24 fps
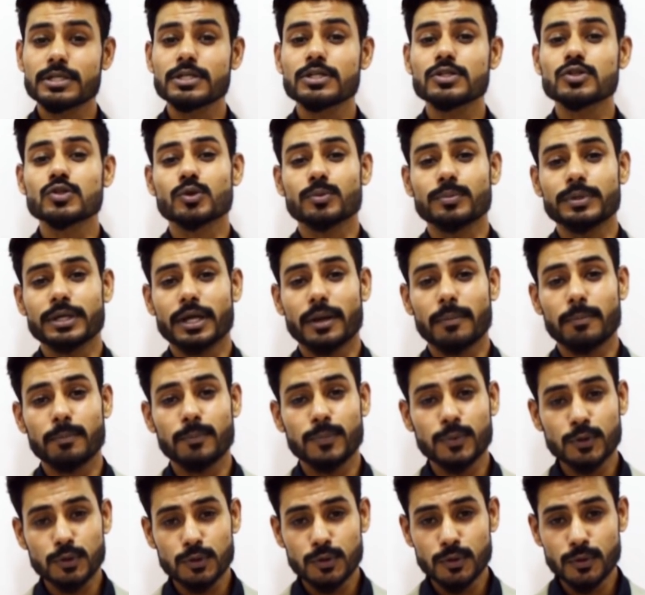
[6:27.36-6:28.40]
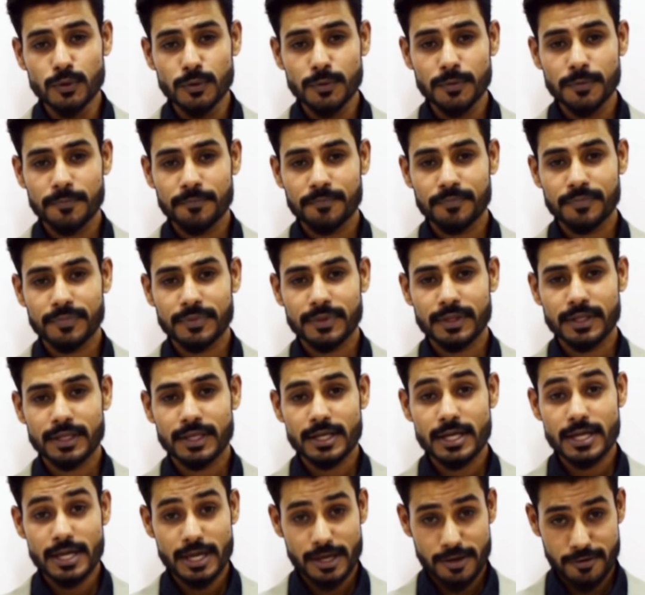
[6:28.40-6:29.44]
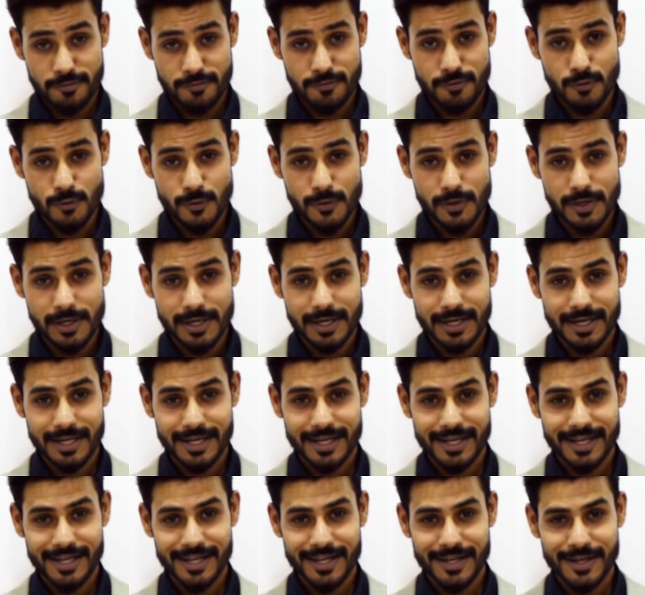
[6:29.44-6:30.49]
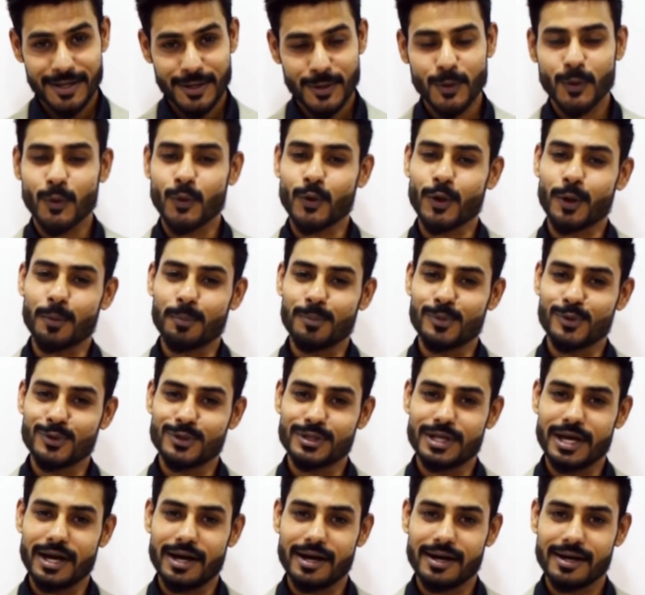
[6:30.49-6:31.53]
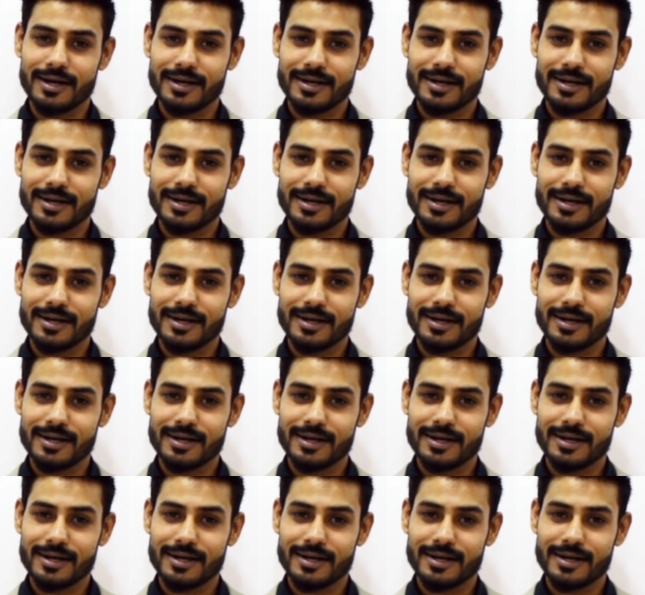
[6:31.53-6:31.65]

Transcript: to be a Buddhu, a fool, or a Buddha.